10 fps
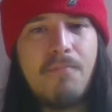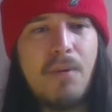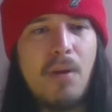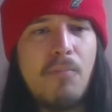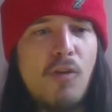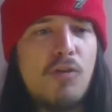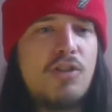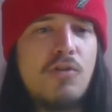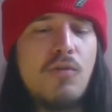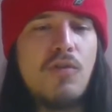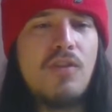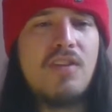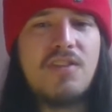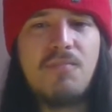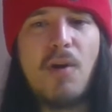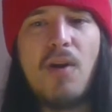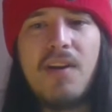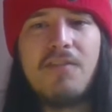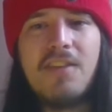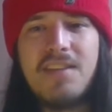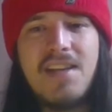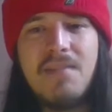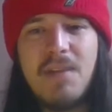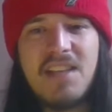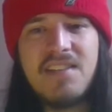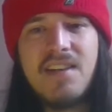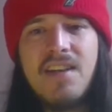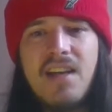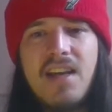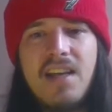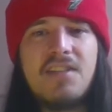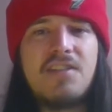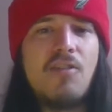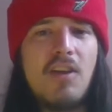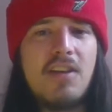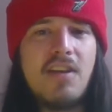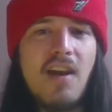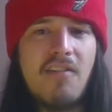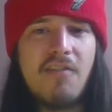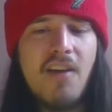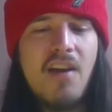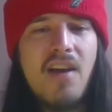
But I'm not sure the spine of the team is solid enough